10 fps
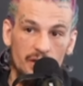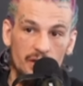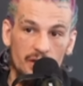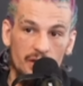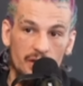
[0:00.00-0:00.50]

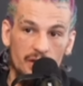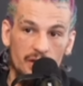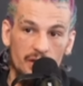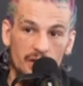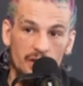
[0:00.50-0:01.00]

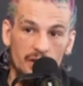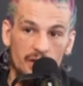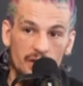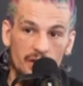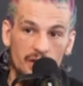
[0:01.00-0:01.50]

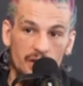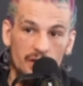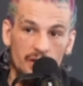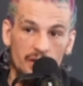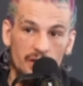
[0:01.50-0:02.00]

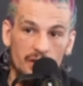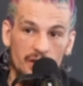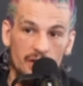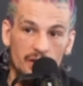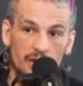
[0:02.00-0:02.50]

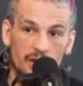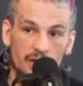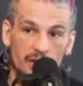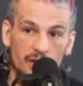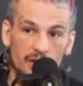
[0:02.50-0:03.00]

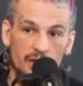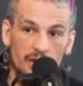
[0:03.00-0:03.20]
This person isn't speaking.